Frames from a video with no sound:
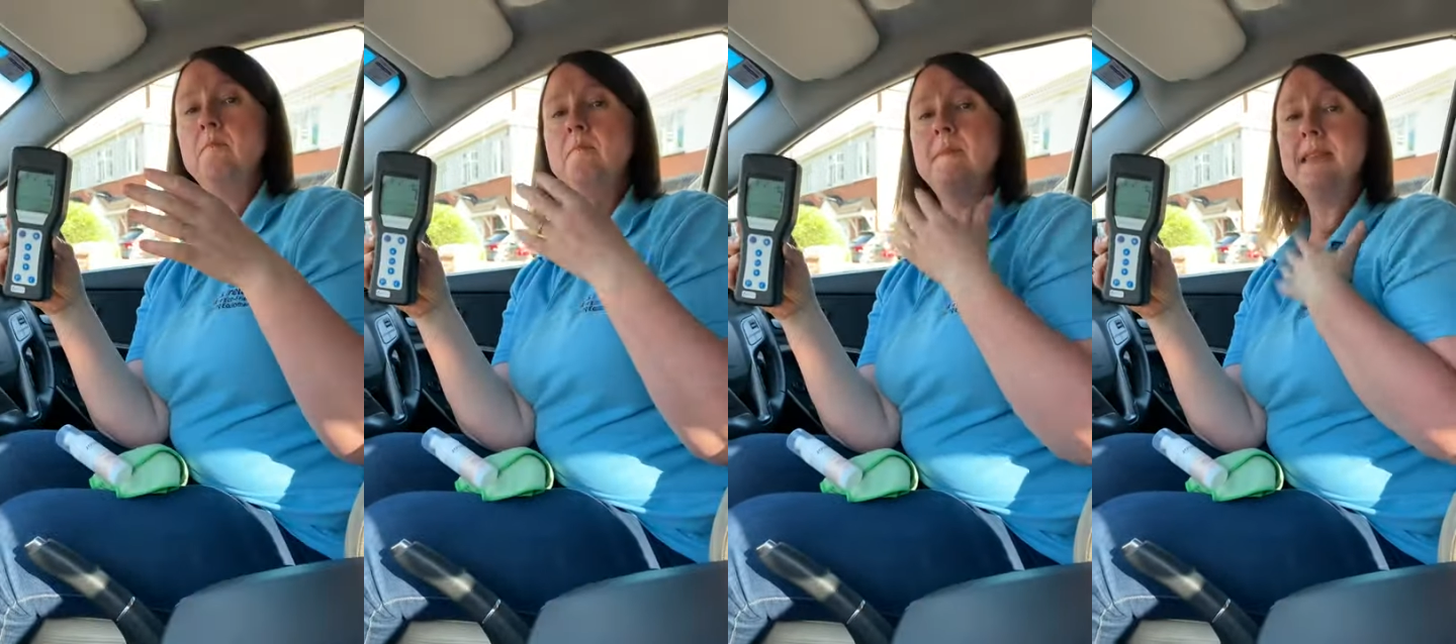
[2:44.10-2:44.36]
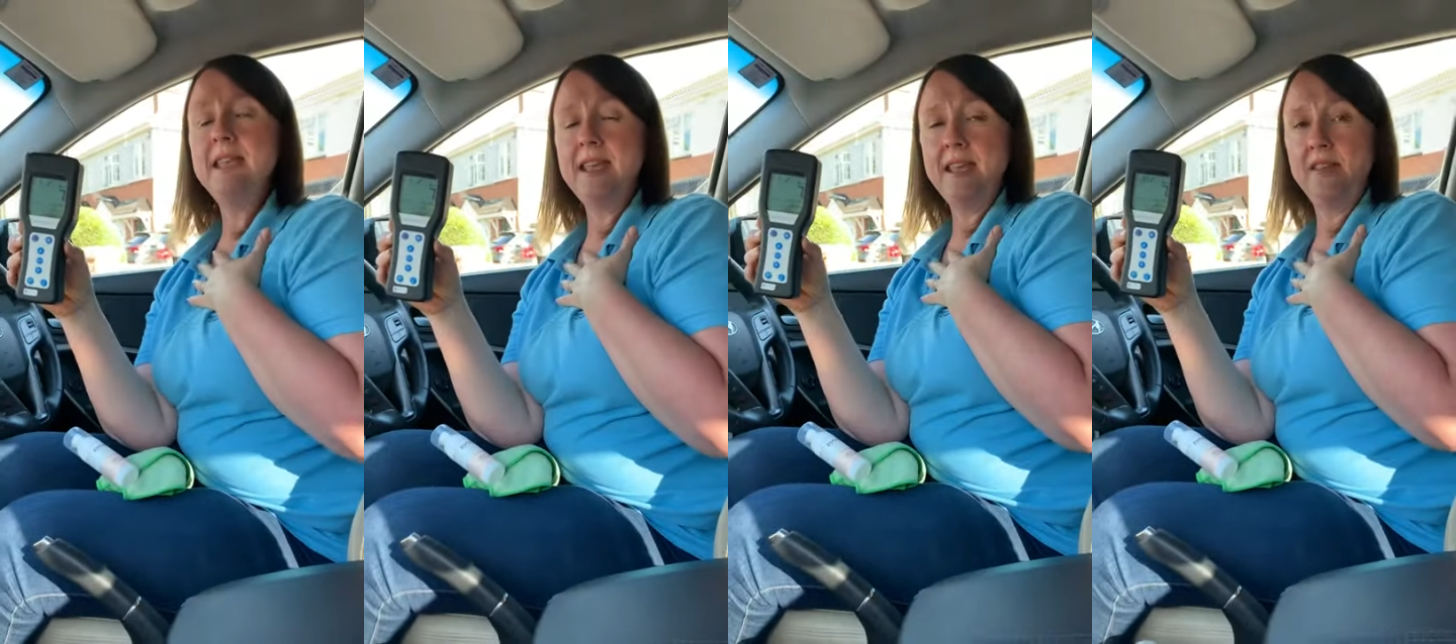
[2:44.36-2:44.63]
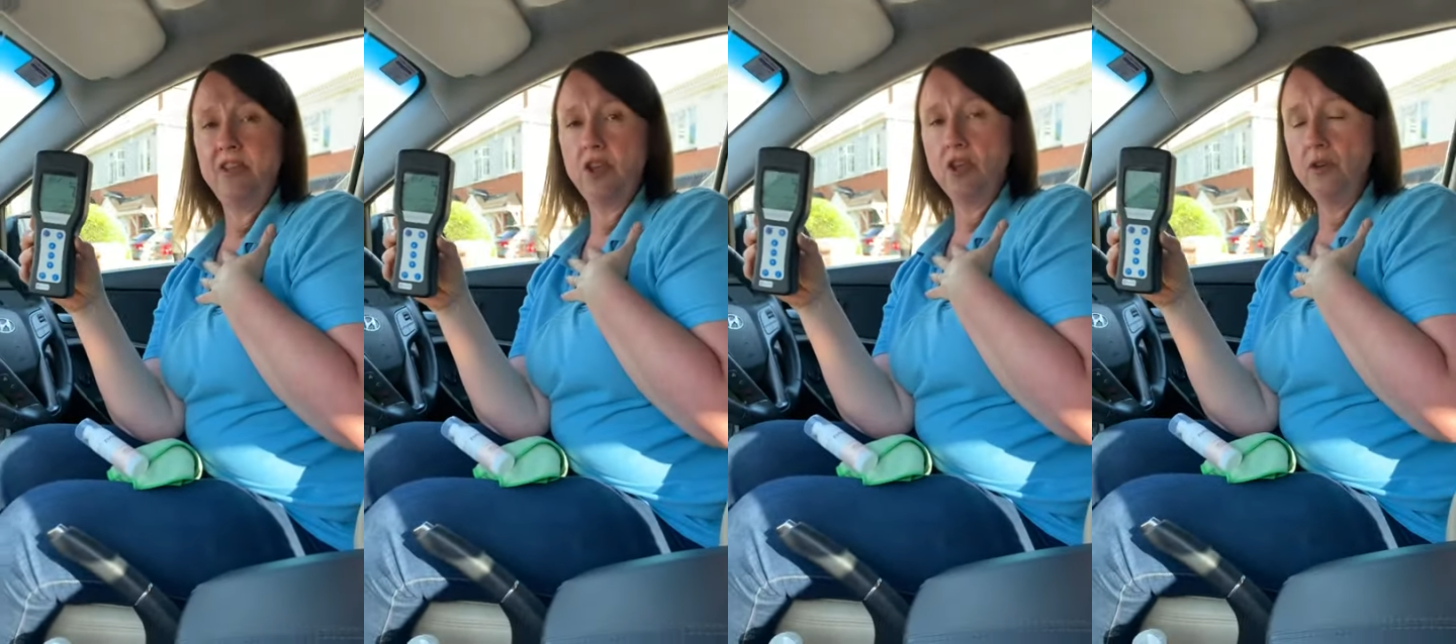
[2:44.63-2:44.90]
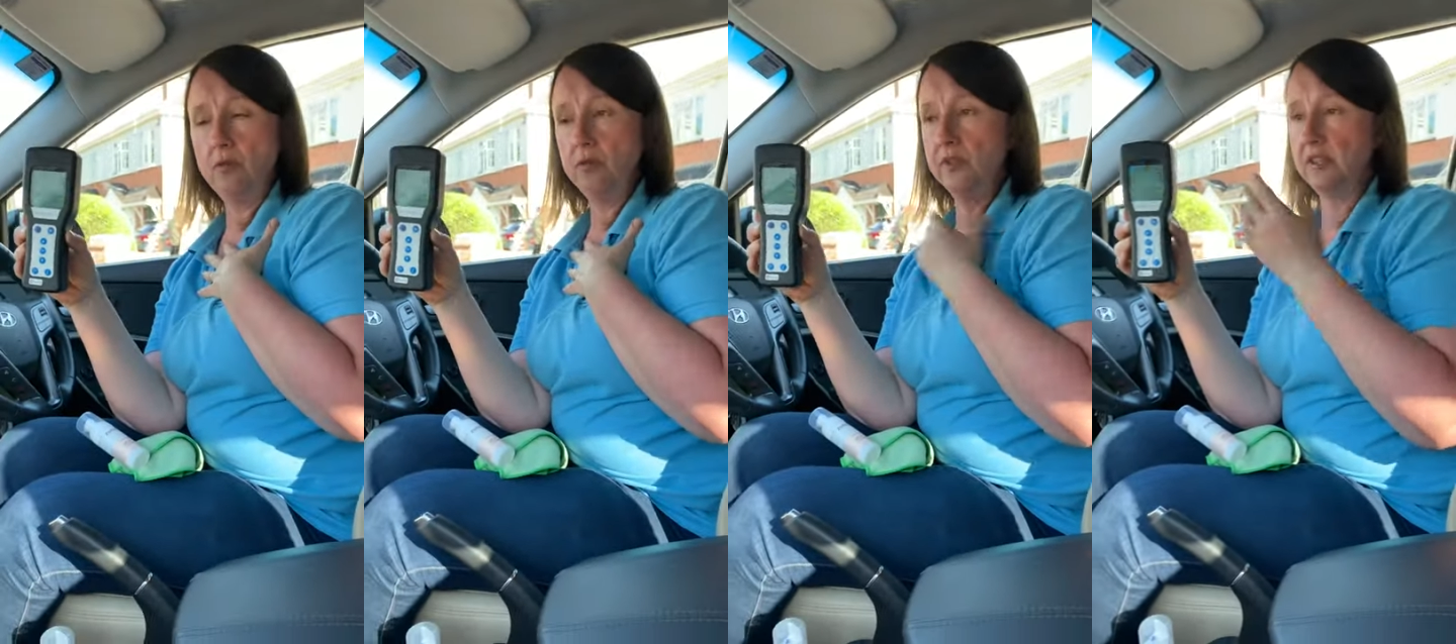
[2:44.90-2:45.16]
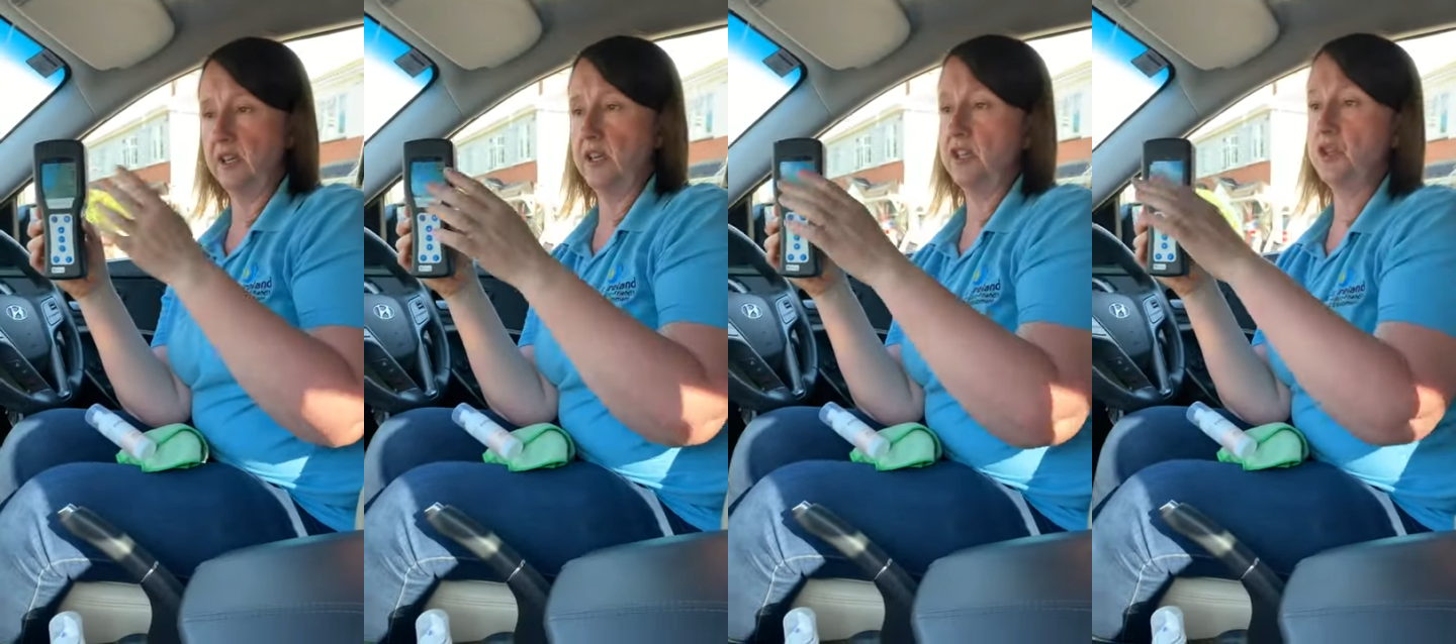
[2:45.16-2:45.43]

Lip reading: me, the user,